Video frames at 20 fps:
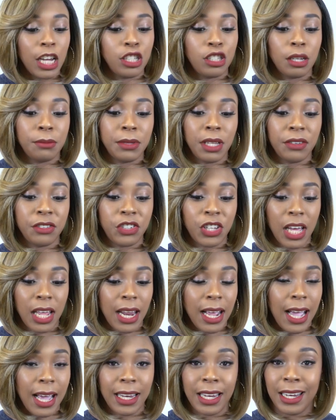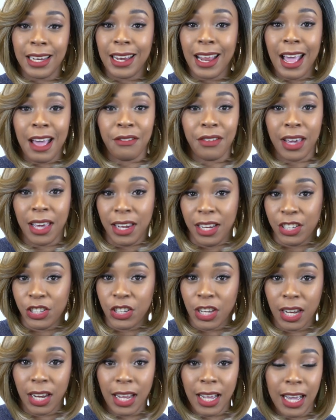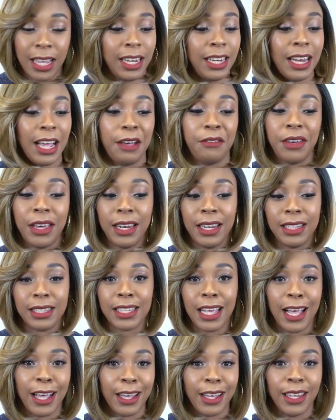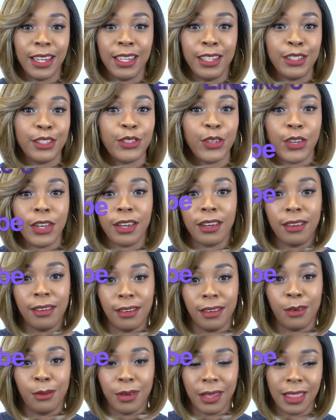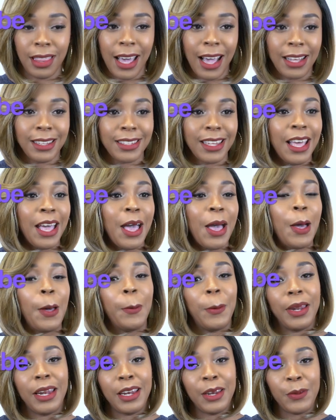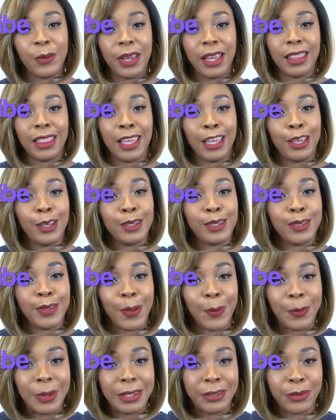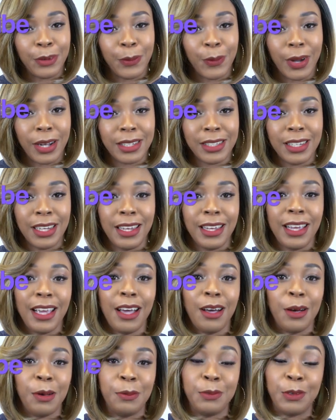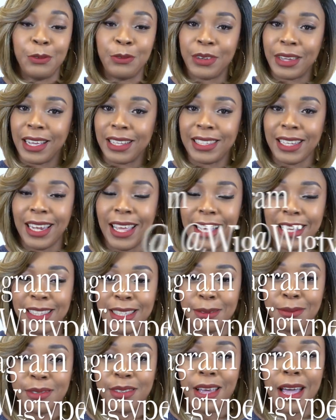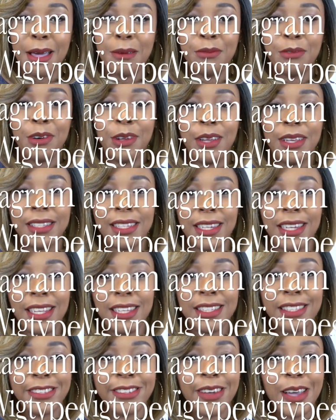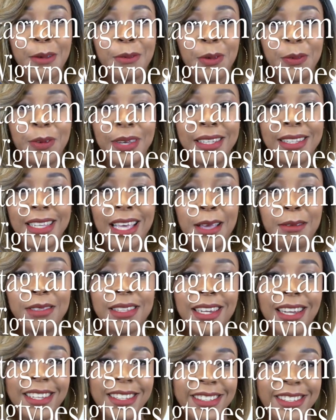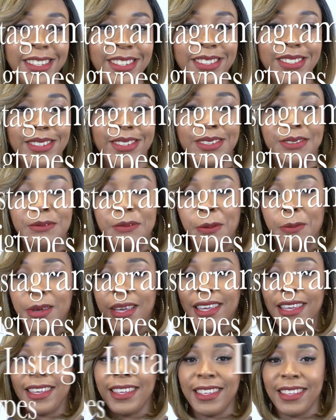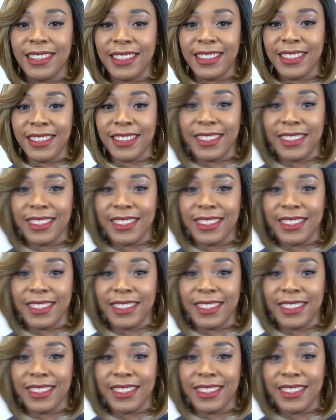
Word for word: in terms of shedding, I didn't have any shedding, I didn't have any tangling, so you're good with that. But anyway, thank you so much for watching. Don't forget to like and subscribe. Follow us on Instagram at WigTypes, and I'll see you soon. Bye bye.